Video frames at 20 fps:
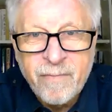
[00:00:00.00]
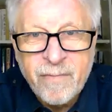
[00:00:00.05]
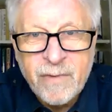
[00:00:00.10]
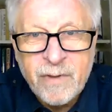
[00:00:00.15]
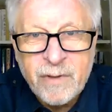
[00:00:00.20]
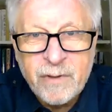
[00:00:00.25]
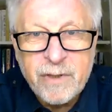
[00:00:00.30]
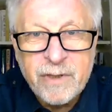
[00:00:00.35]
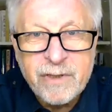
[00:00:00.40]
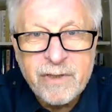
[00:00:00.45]

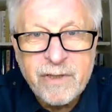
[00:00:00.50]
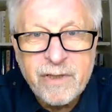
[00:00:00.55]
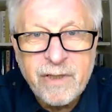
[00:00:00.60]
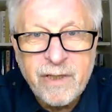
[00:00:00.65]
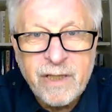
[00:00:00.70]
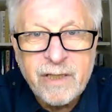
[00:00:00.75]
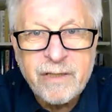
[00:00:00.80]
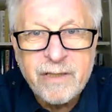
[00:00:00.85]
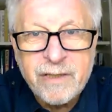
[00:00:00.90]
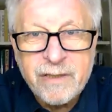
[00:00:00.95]
to this
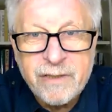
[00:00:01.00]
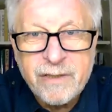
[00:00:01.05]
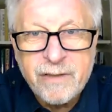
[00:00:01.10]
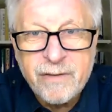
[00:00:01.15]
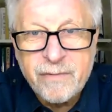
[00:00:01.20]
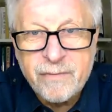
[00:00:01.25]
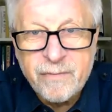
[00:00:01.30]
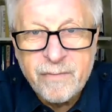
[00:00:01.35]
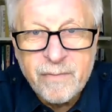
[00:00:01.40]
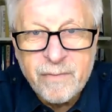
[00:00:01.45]

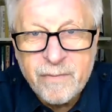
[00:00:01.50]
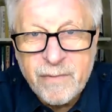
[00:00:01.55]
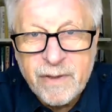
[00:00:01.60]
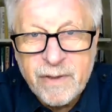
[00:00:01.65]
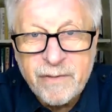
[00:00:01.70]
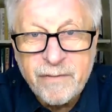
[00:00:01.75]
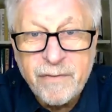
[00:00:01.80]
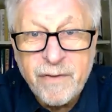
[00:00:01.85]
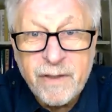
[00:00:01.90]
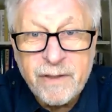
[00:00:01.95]
latest
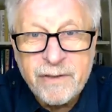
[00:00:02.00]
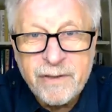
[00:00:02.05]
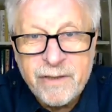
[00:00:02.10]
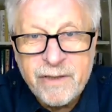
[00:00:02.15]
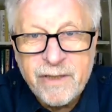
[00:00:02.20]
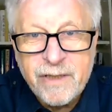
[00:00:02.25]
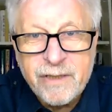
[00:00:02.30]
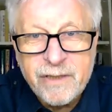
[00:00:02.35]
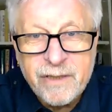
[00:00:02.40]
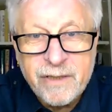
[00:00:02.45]
infectious
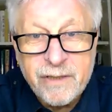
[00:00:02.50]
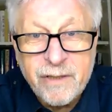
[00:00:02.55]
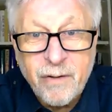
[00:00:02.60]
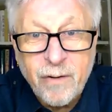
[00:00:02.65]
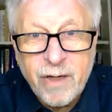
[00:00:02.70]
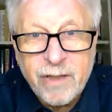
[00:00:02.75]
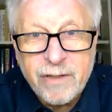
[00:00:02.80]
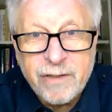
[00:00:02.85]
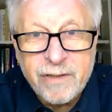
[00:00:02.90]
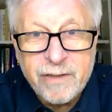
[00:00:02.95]
disease
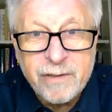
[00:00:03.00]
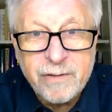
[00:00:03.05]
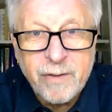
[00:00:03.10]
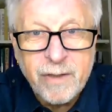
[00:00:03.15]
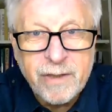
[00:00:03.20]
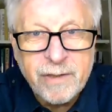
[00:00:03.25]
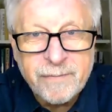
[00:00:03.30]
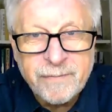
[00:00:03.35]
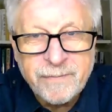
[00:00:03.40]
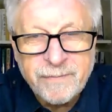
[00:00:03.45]
crisis,
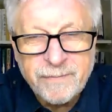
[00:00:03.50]
right?